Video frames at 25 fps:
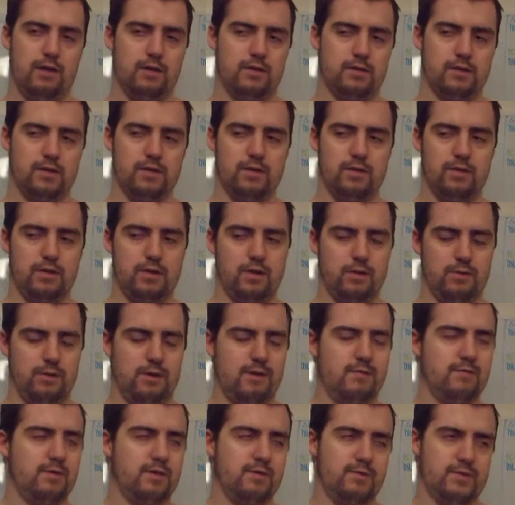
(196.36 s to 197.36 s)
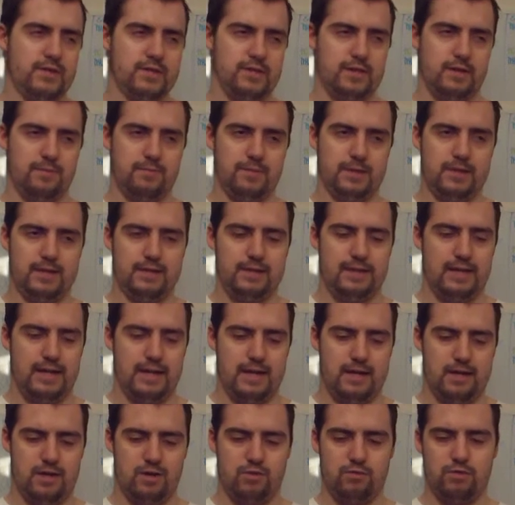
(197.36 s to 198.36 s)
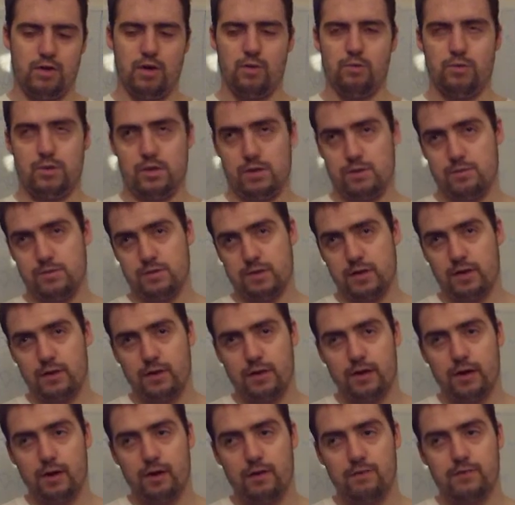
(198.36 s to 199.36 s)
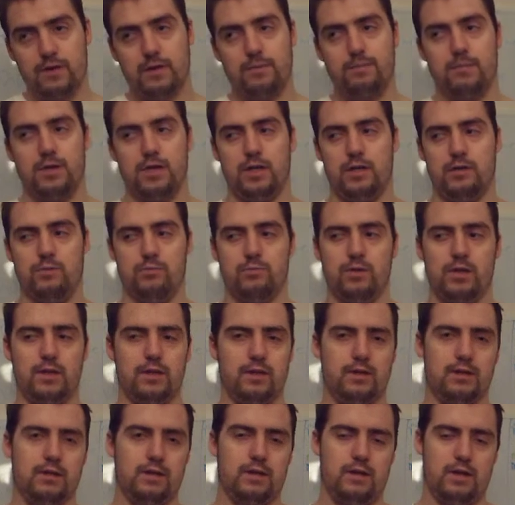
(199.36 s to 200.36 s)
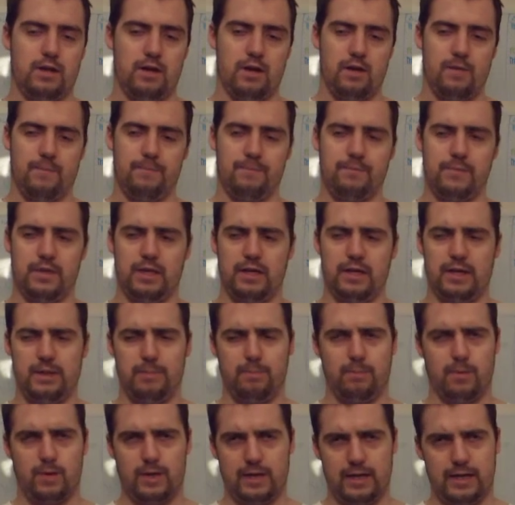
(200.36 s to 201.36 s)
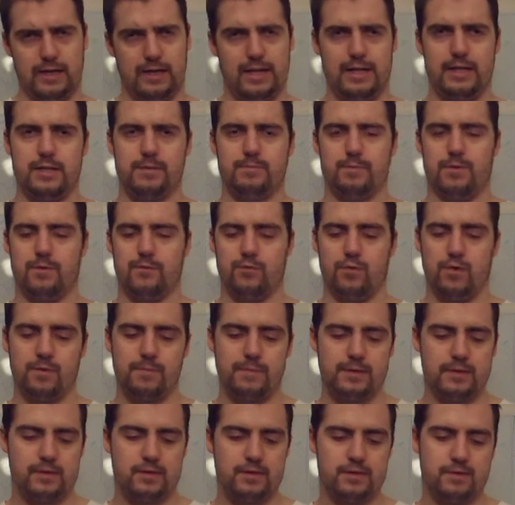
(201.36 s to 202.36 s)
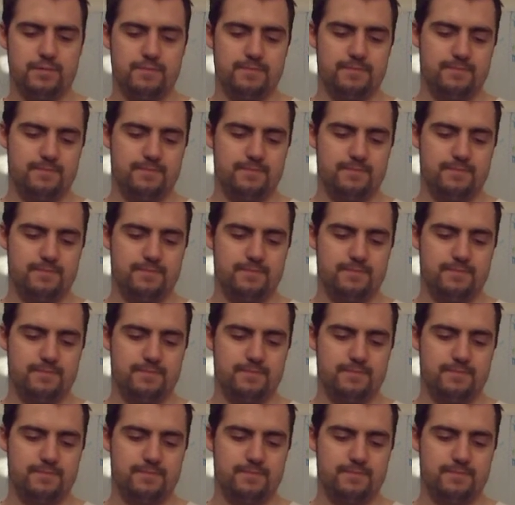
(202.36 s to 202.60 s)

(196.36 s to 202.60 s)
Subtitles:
So even if it's something that you don't use all that often, but you really you need bleeding edge performance,